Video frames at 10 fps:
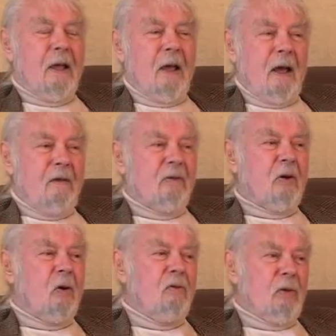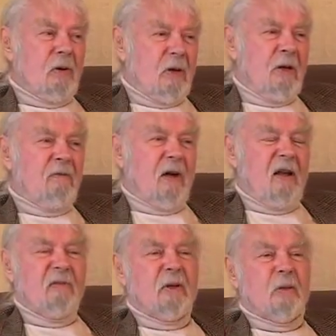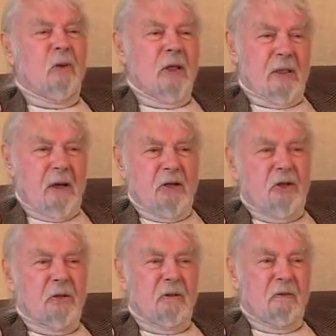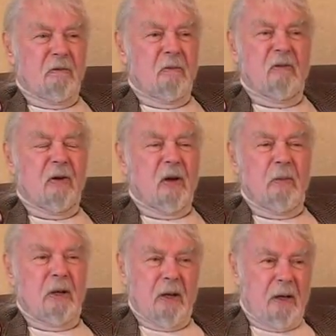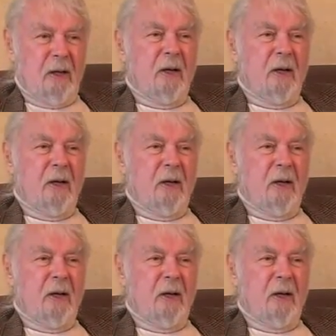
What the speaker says: They have covert involvement with us from the very beginning.